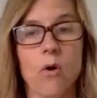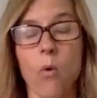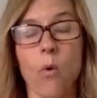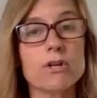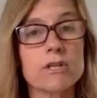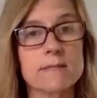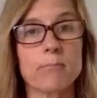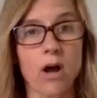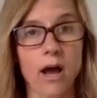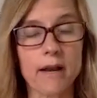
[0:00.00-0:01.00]
or just
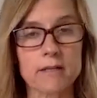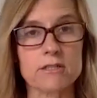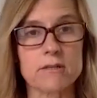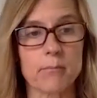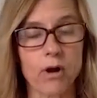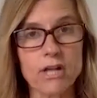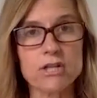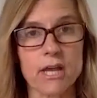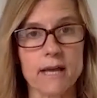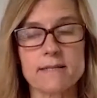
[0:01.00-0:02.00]

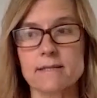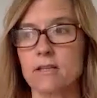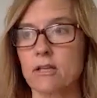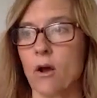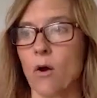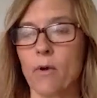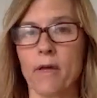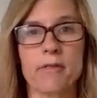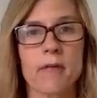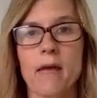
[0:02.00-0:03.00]
projects,
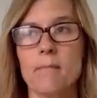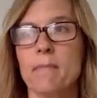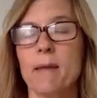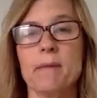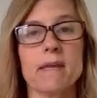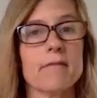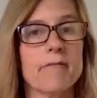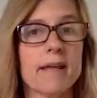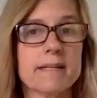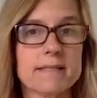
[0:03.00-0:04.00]
with maybe an
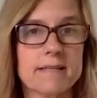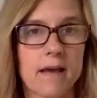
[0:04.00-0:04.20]
event